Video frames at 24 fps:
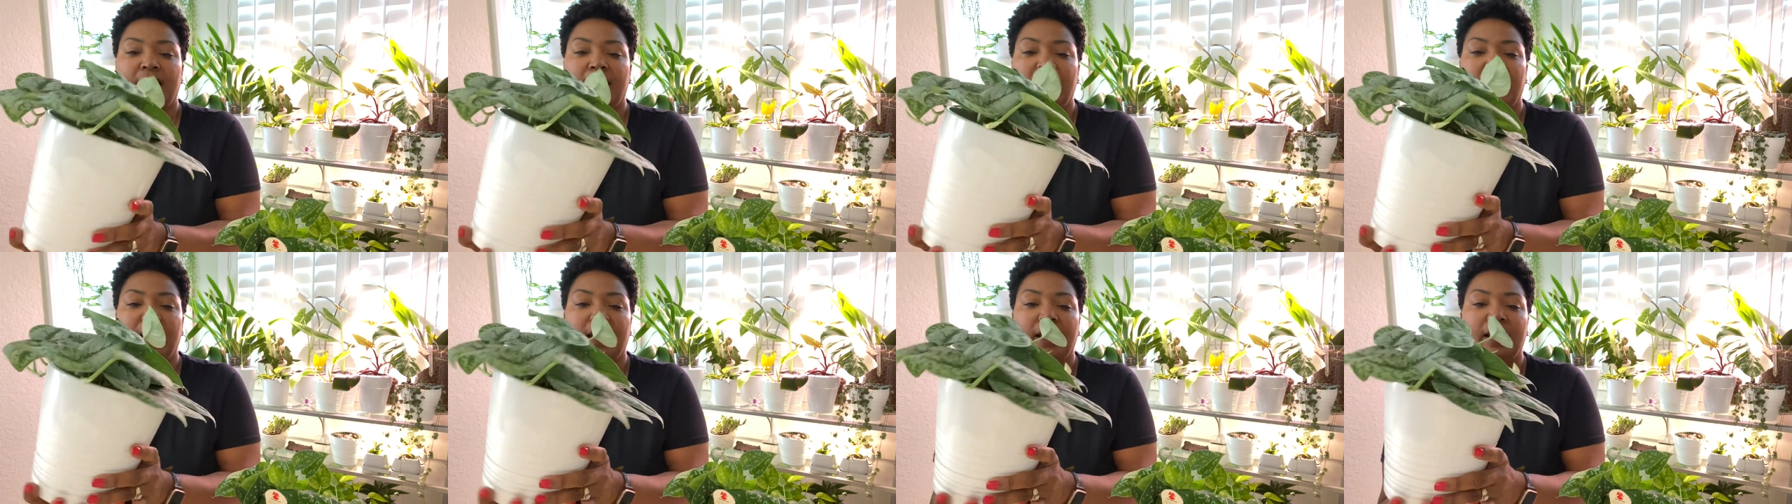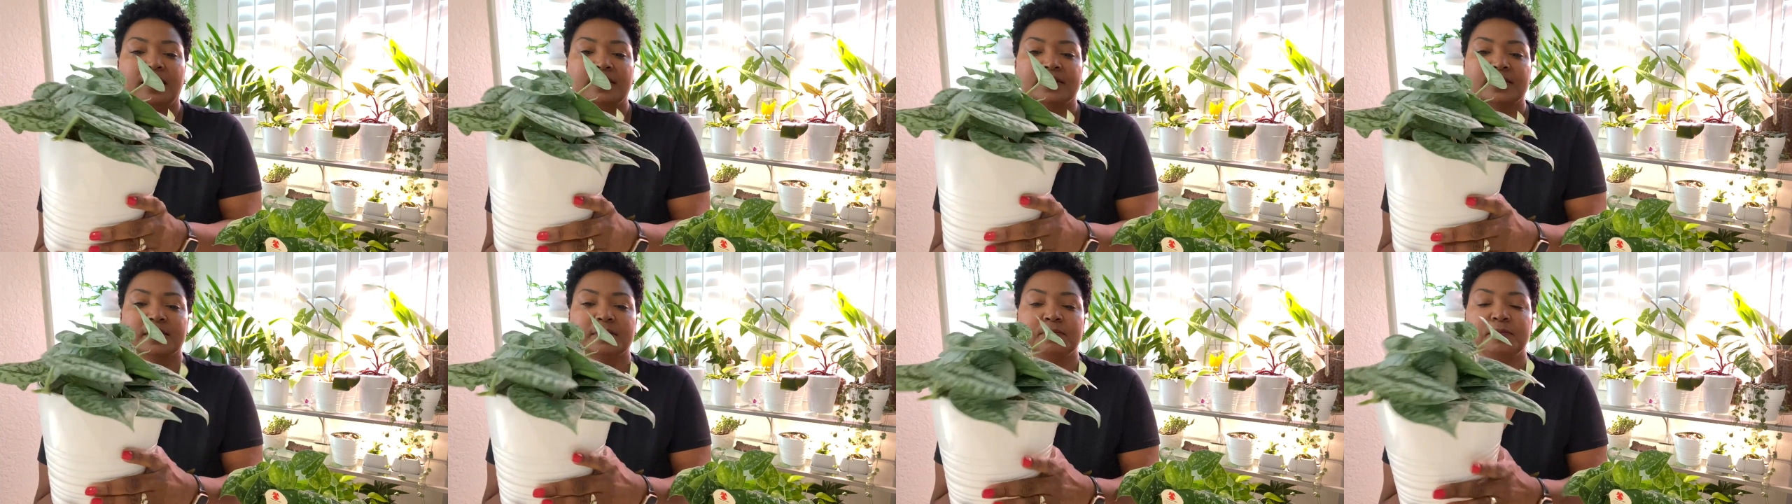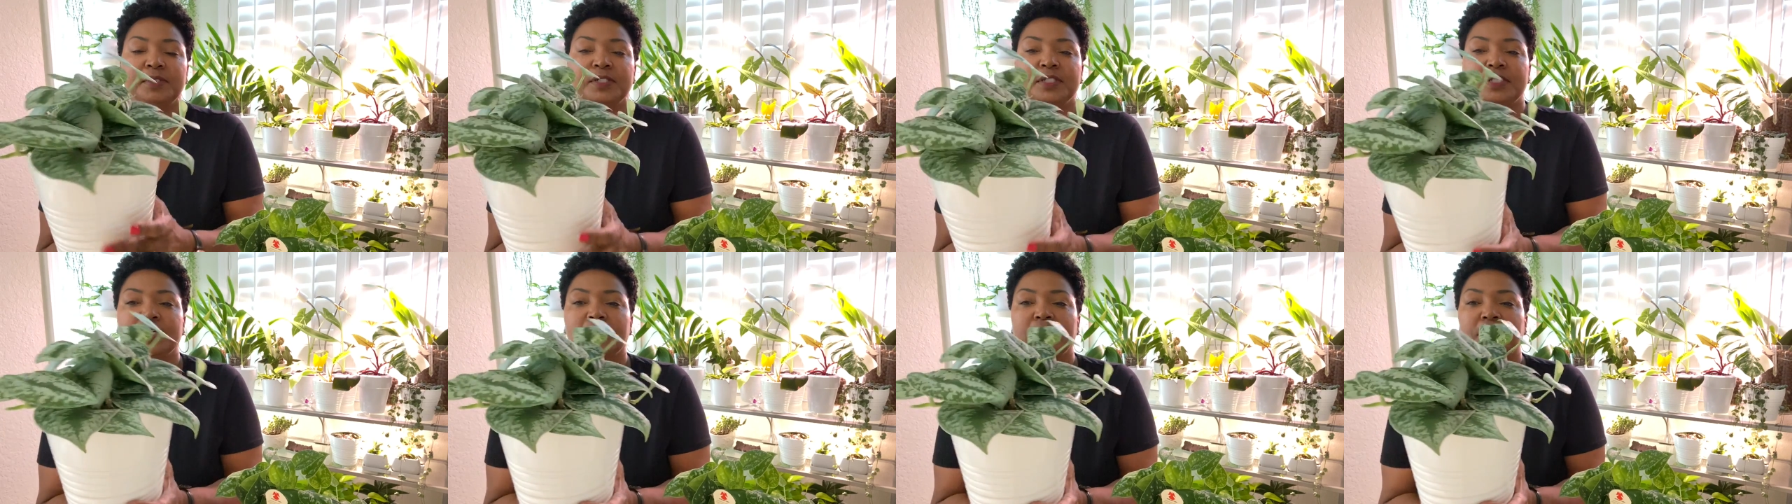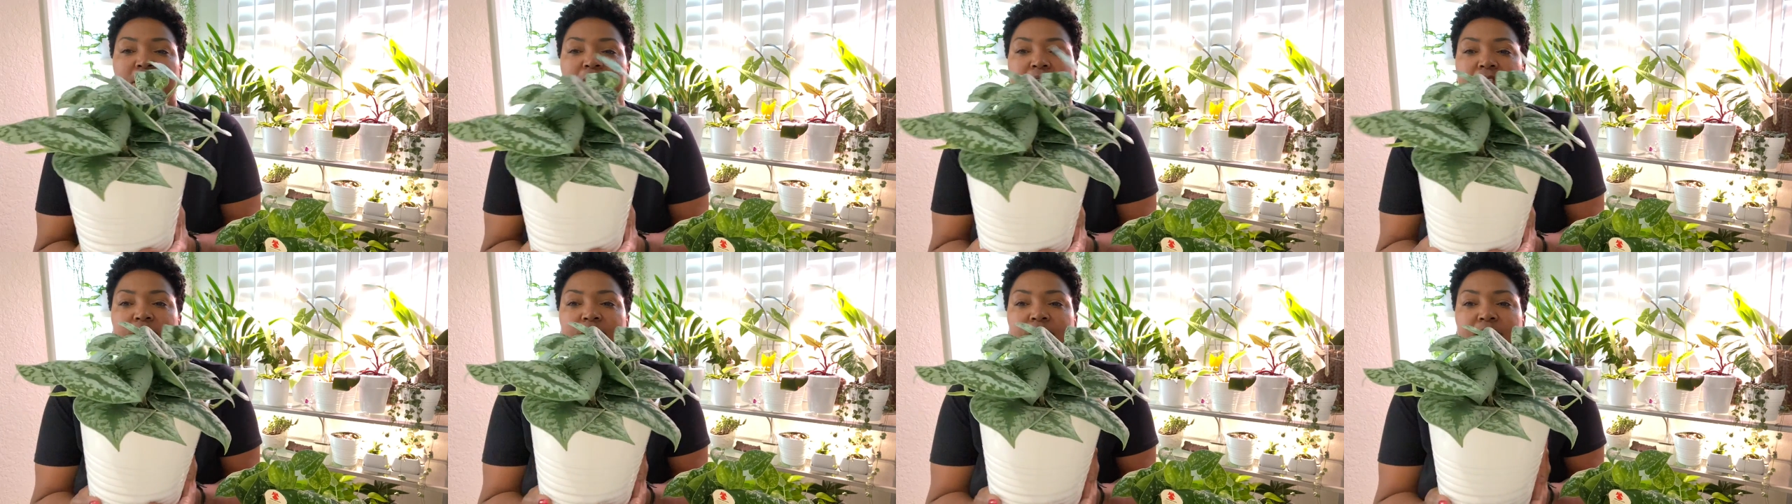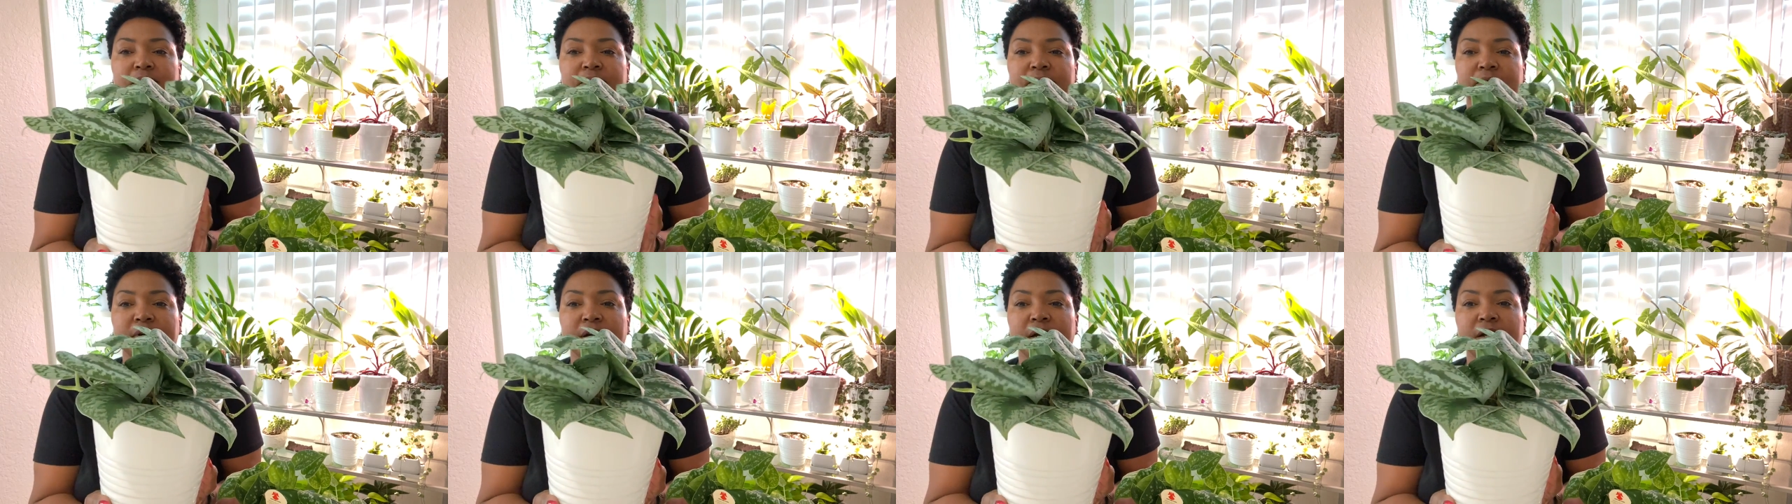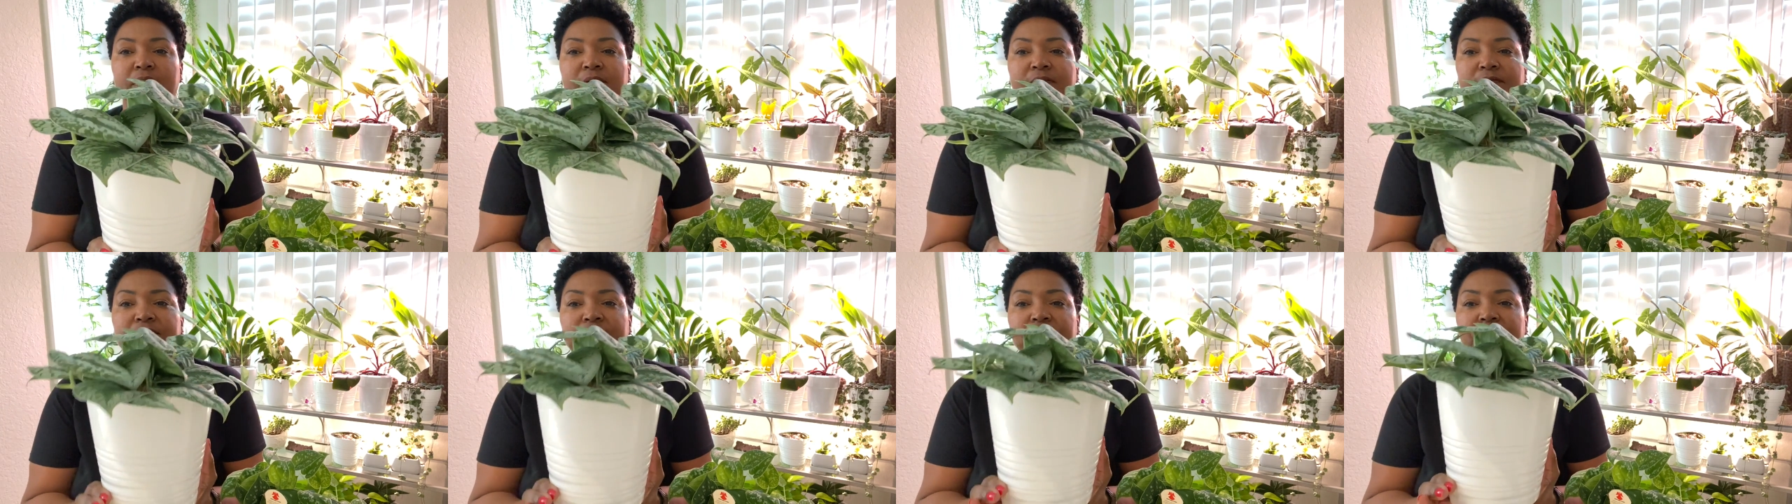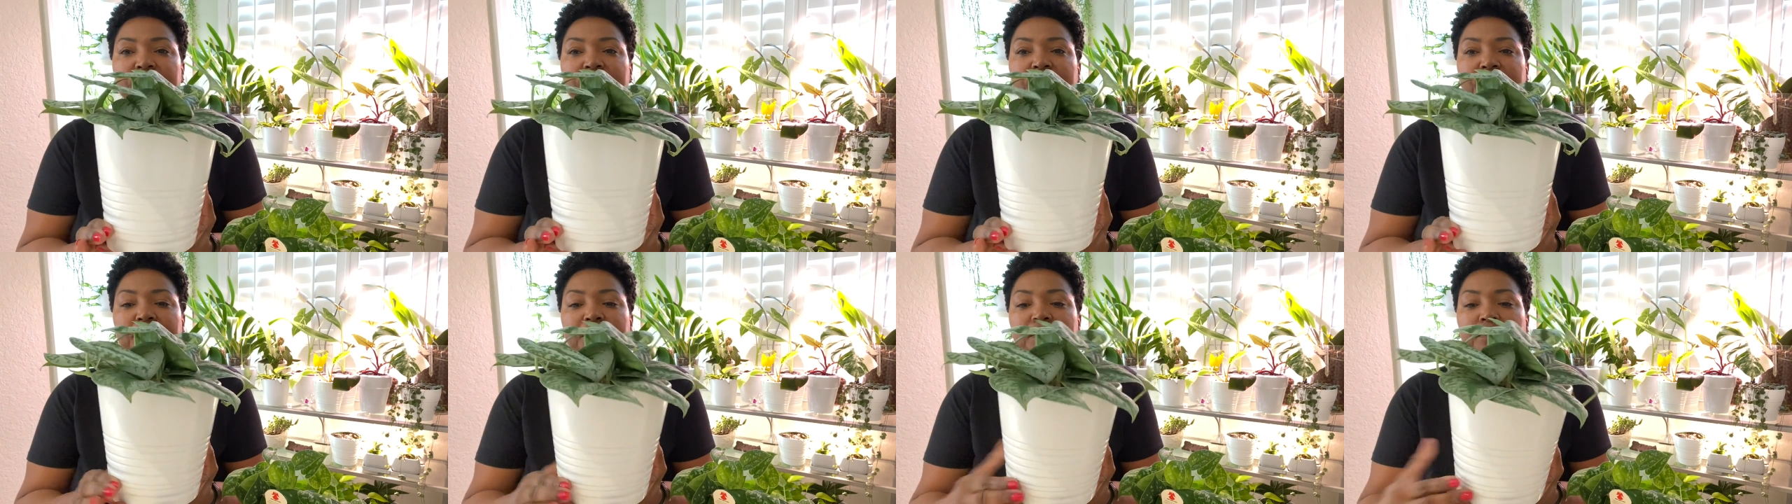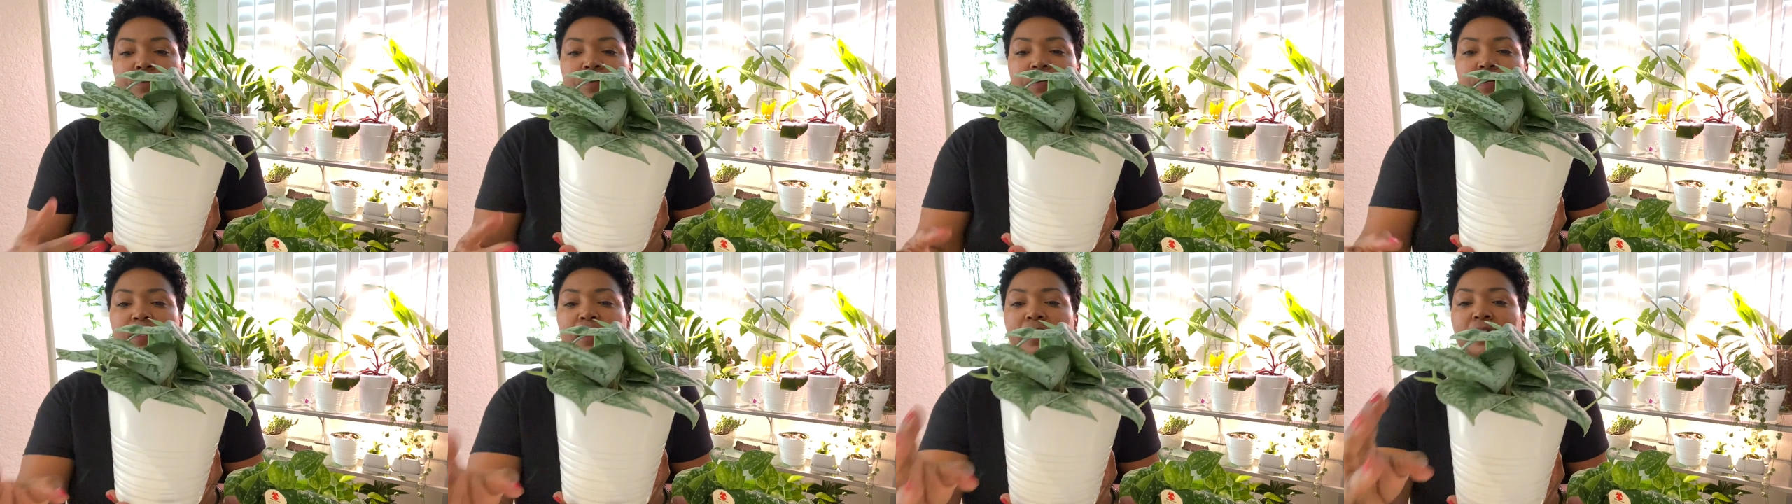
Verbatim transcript: has, let me turn this around for you,